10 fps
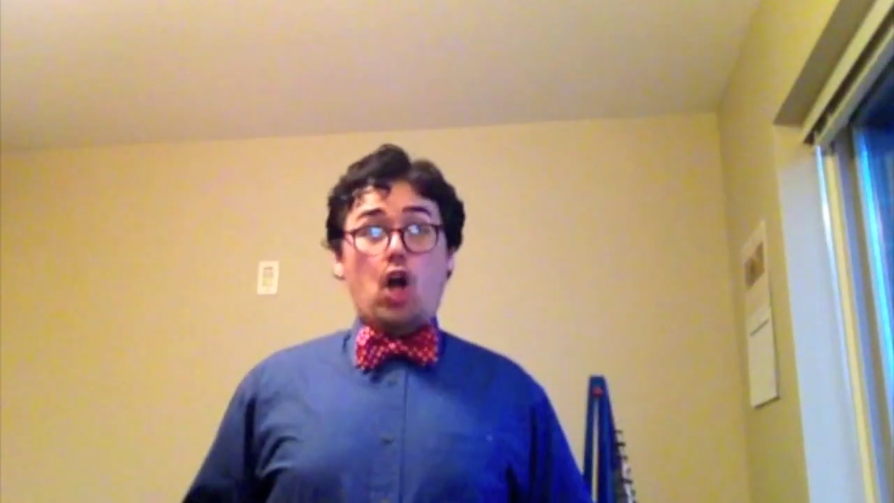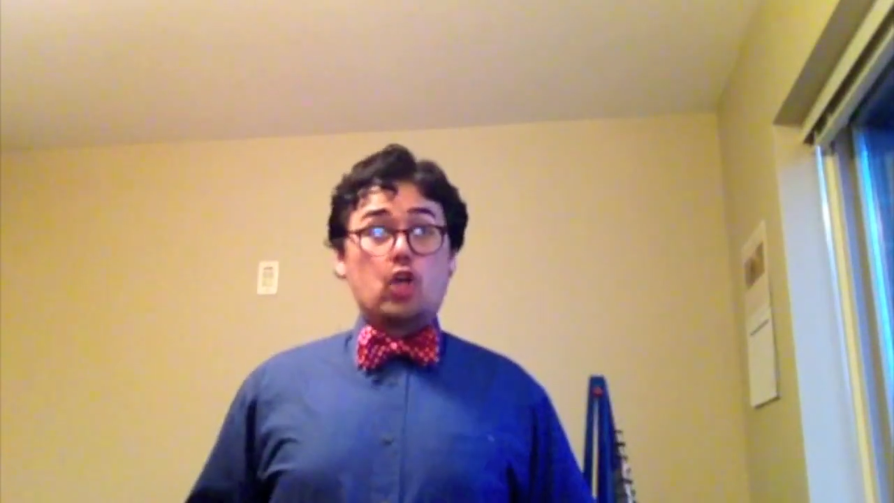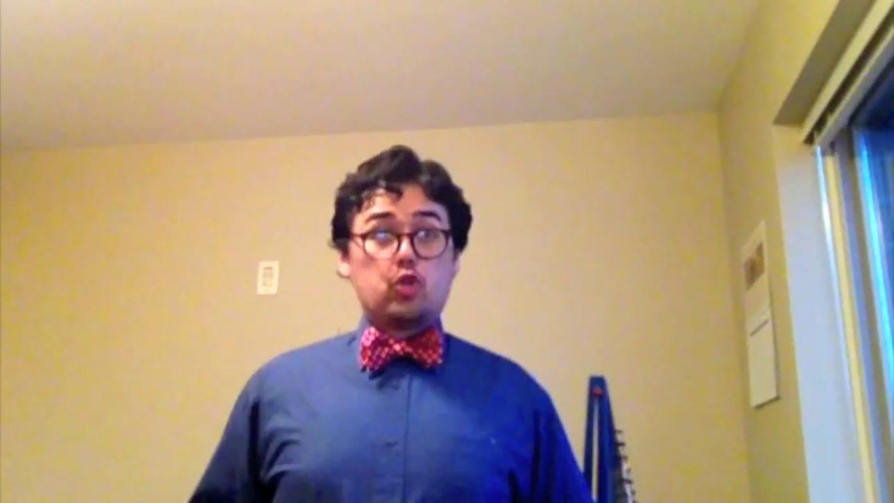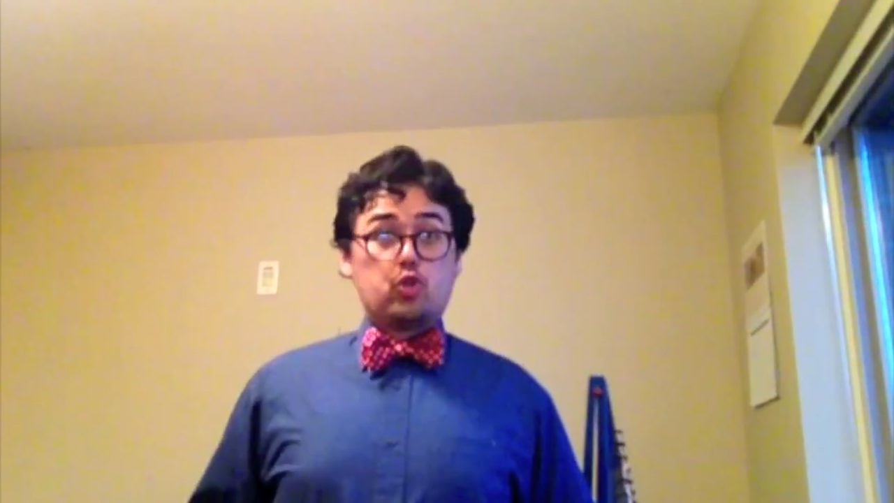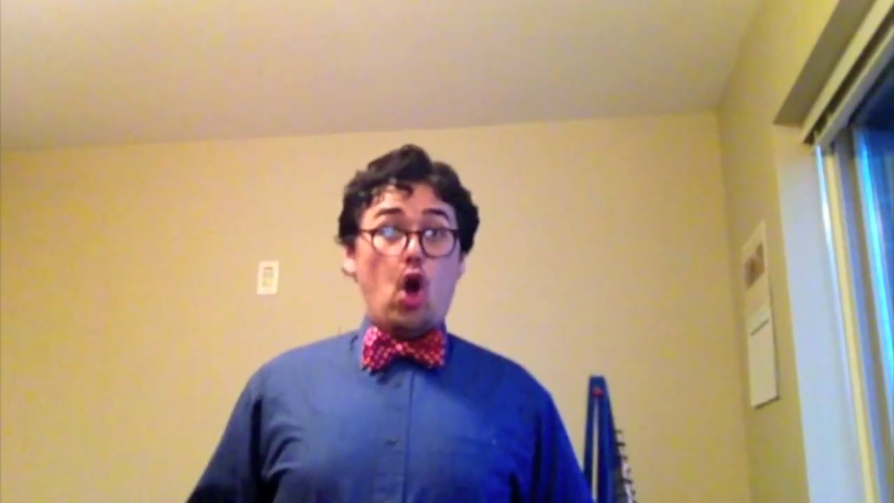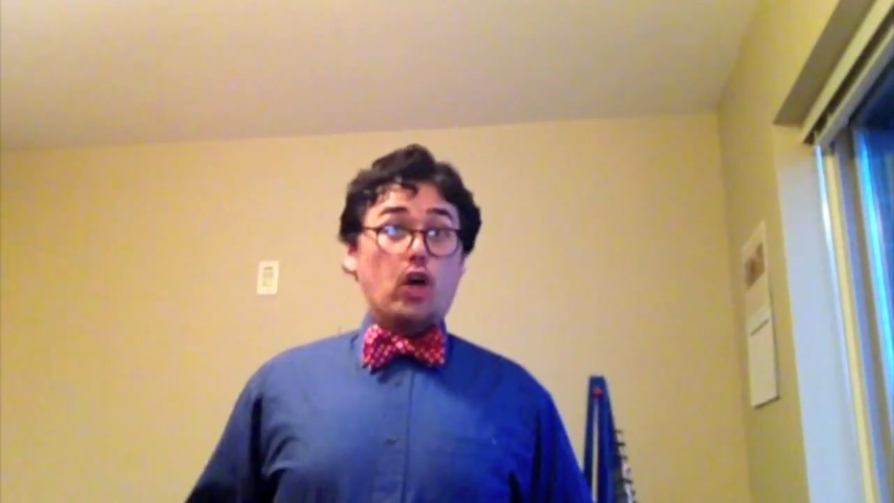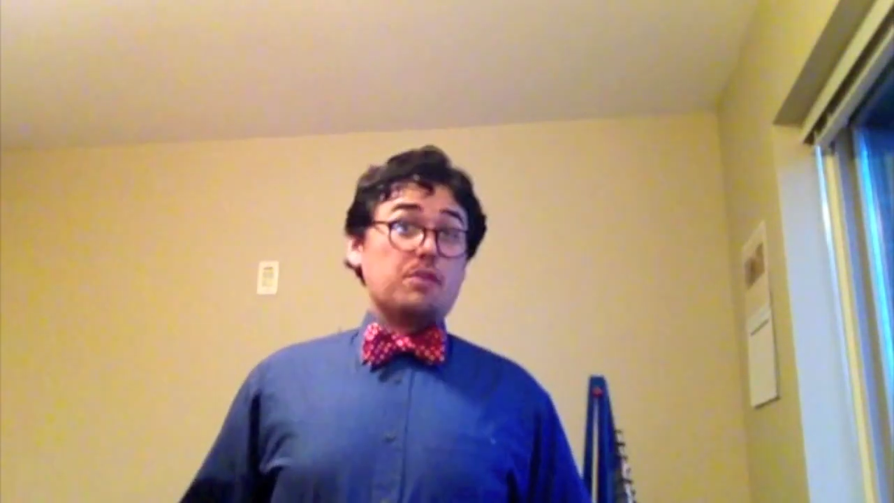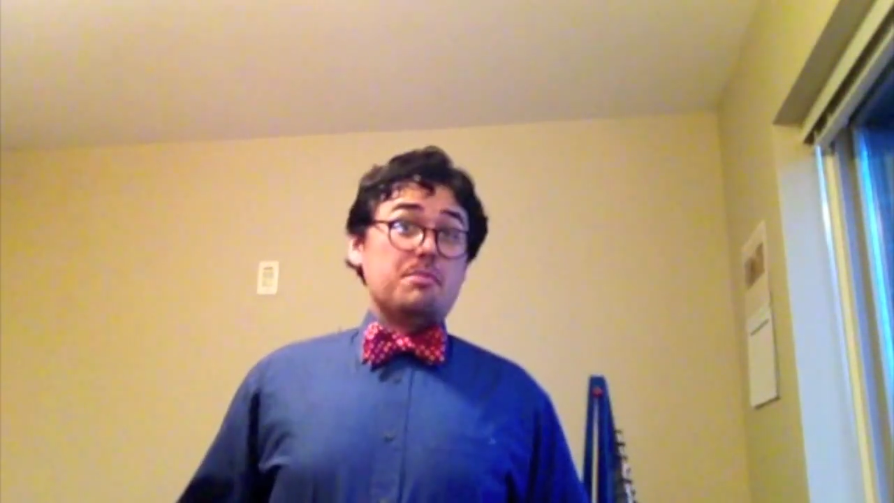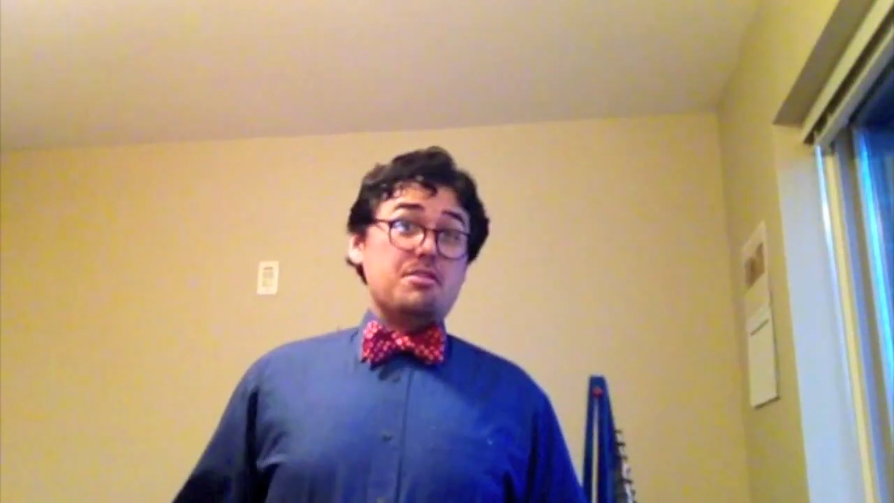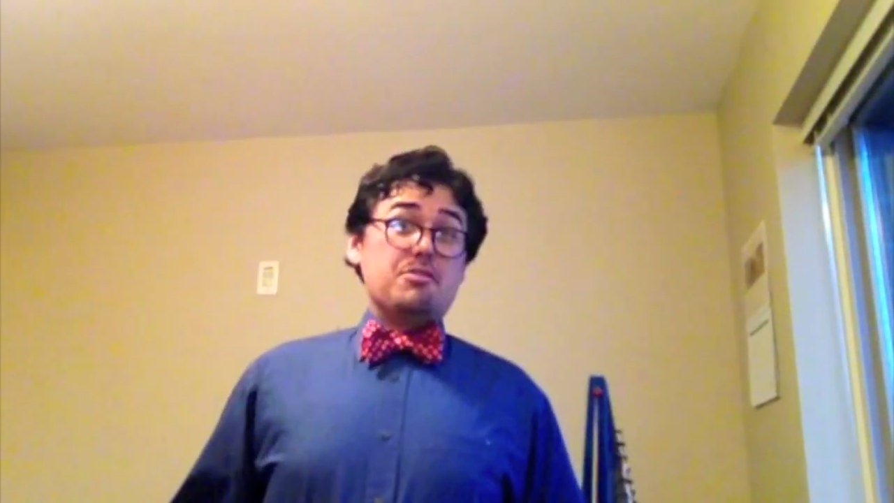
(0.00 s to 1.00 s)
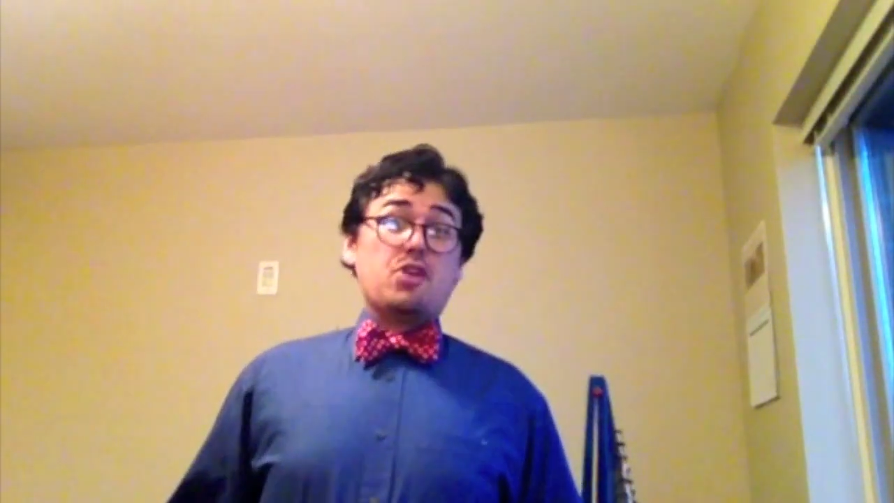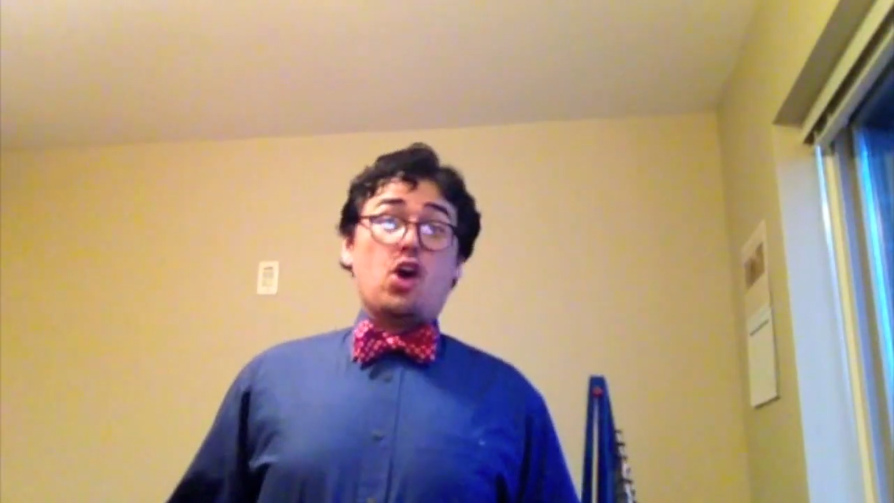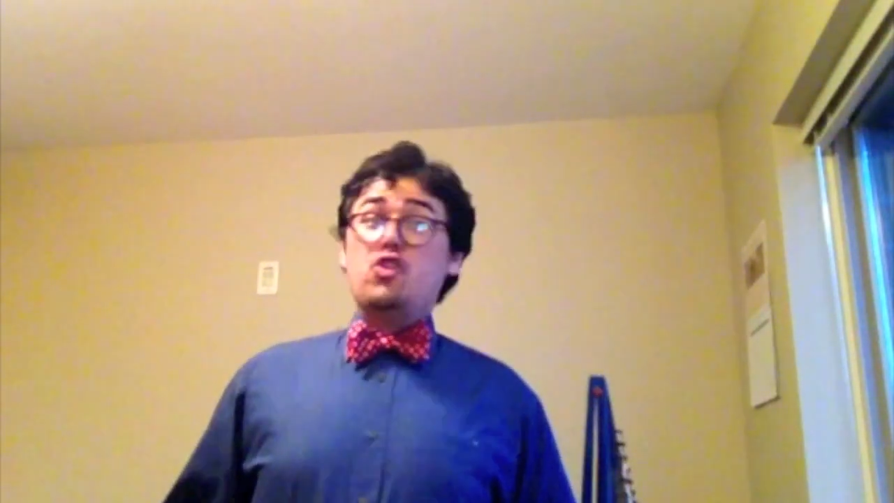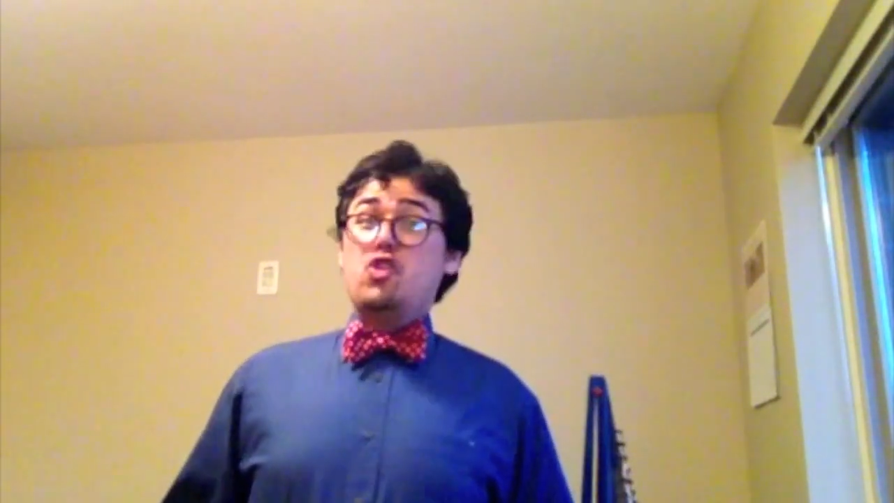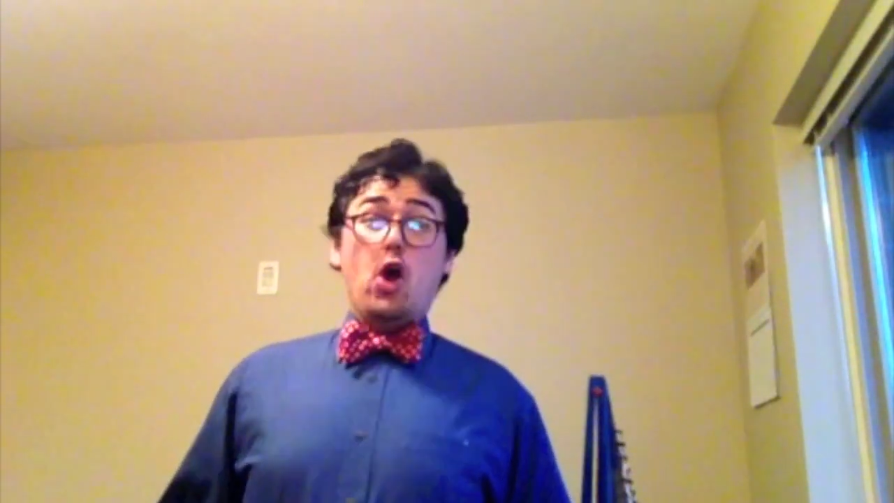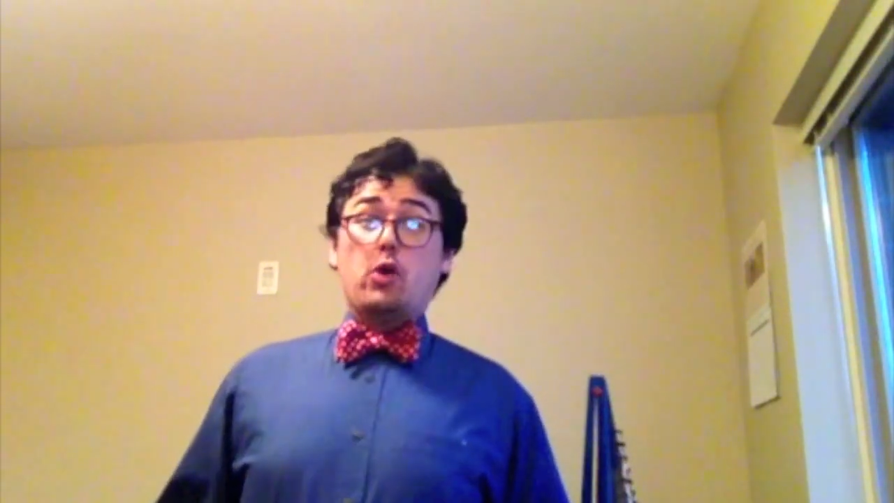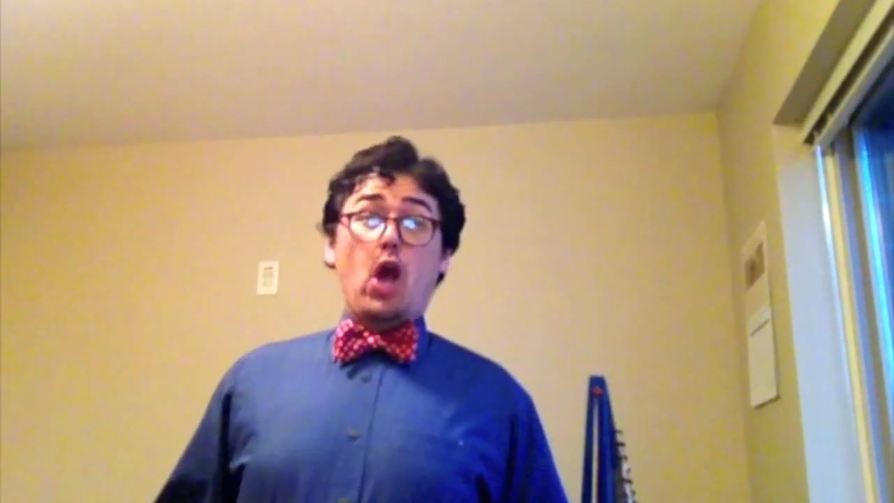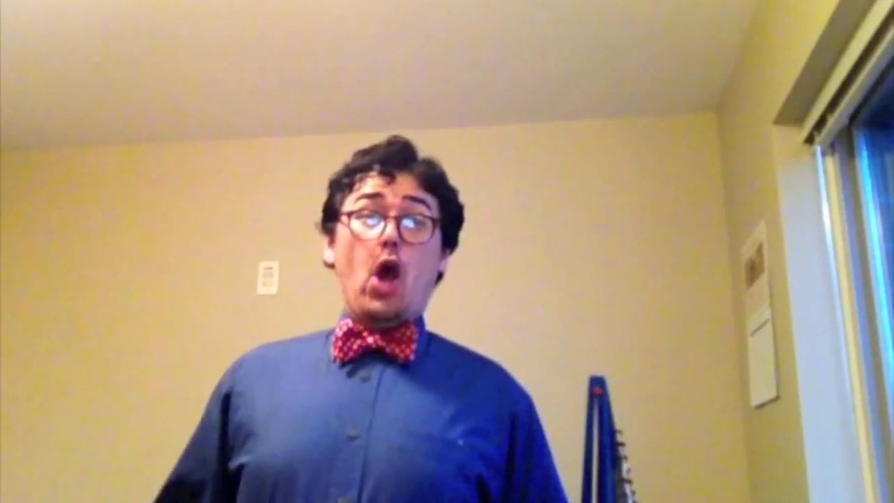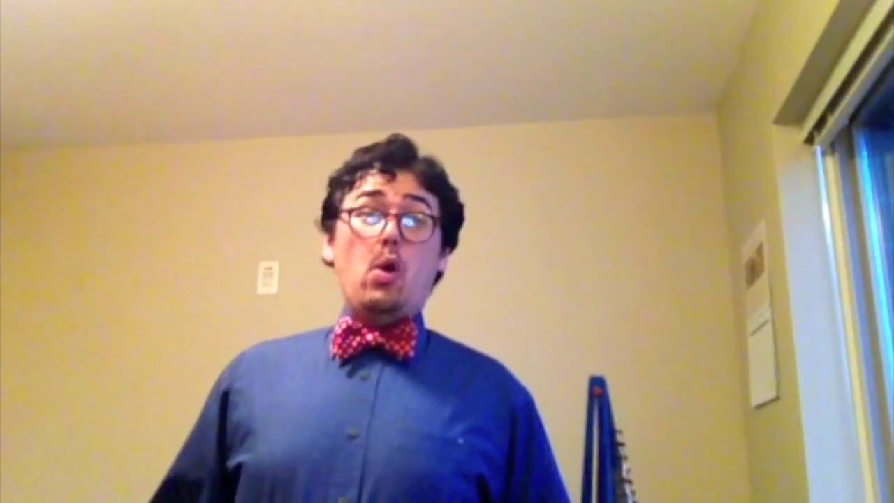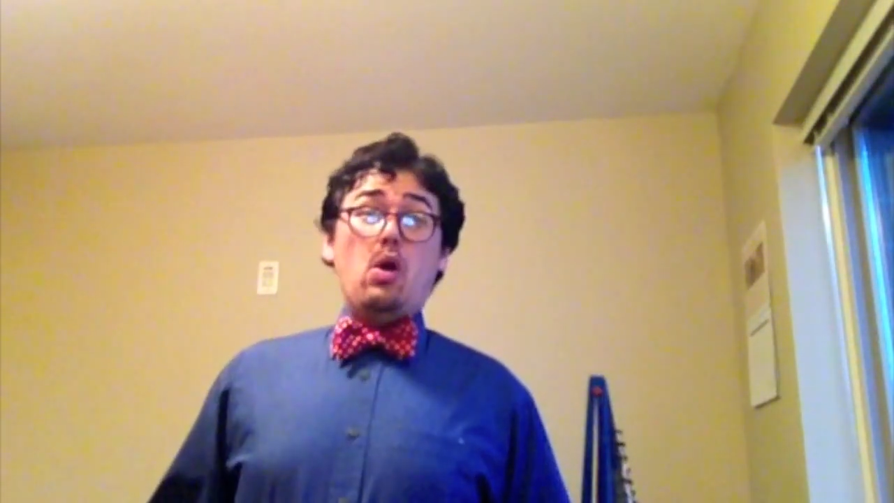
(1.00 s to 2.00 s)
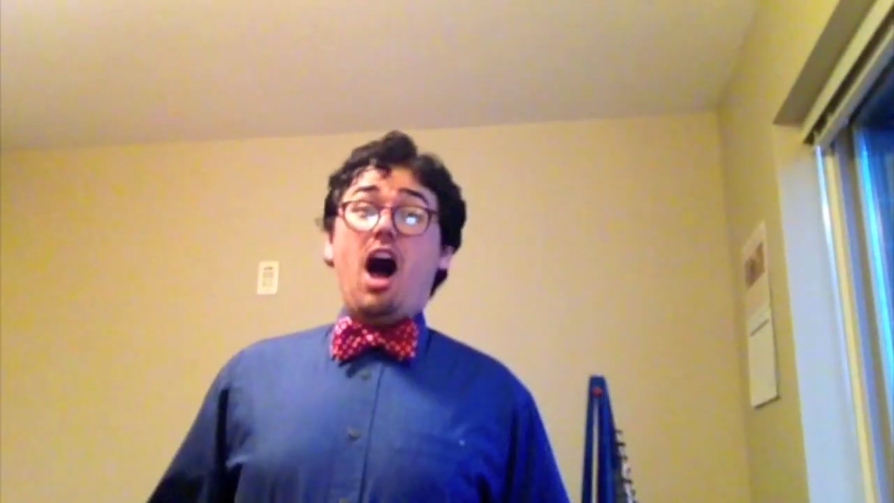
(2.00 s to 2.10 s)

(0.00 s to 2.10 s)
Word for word: Agronomy's a no-go,